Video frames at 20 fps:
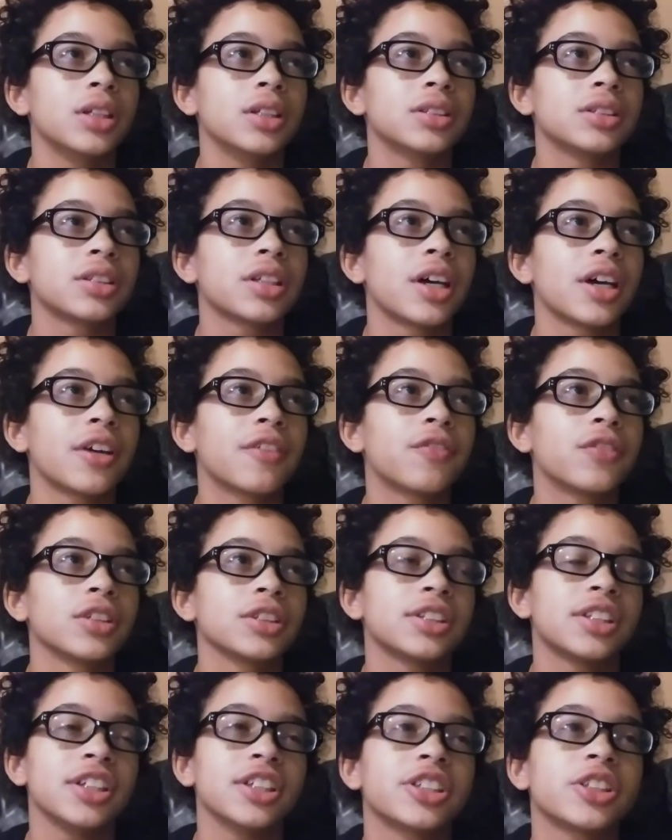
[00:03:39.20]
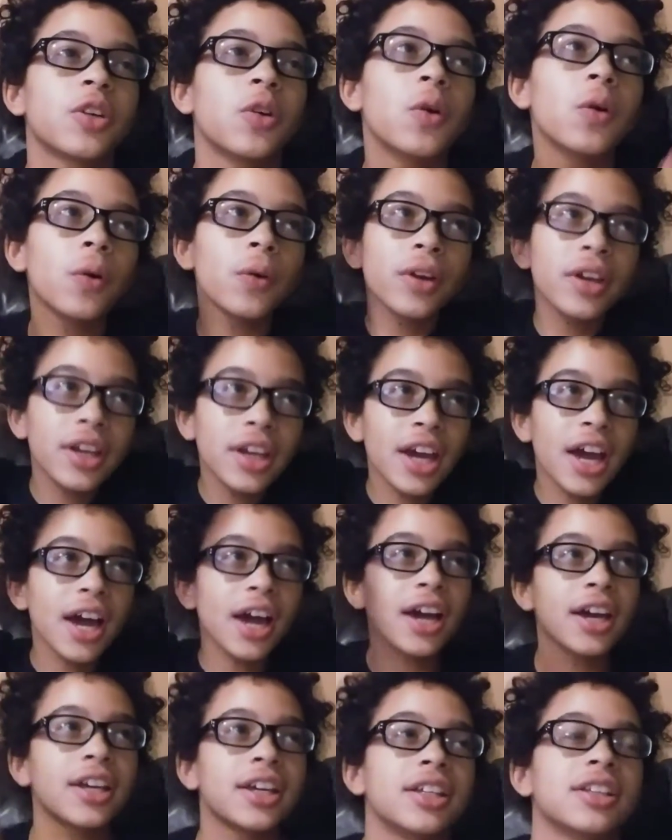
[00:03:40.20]
it's like, first day of school,
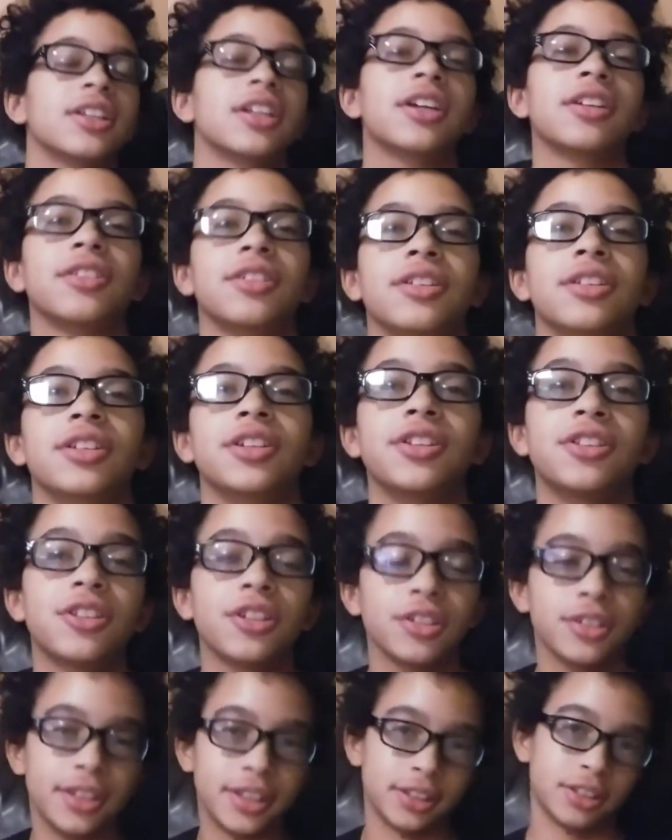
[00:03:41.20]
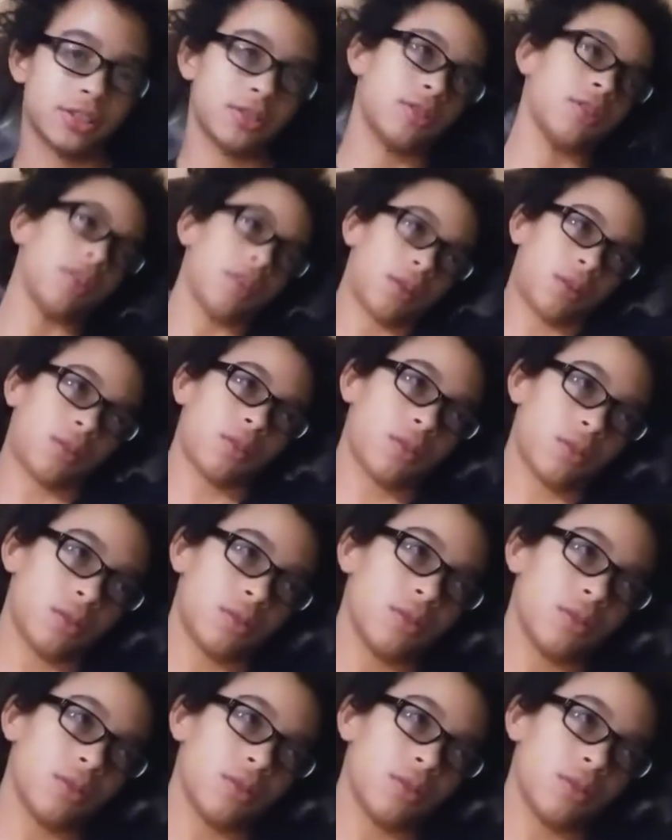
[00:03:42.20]
yay, and then the third day of school, like,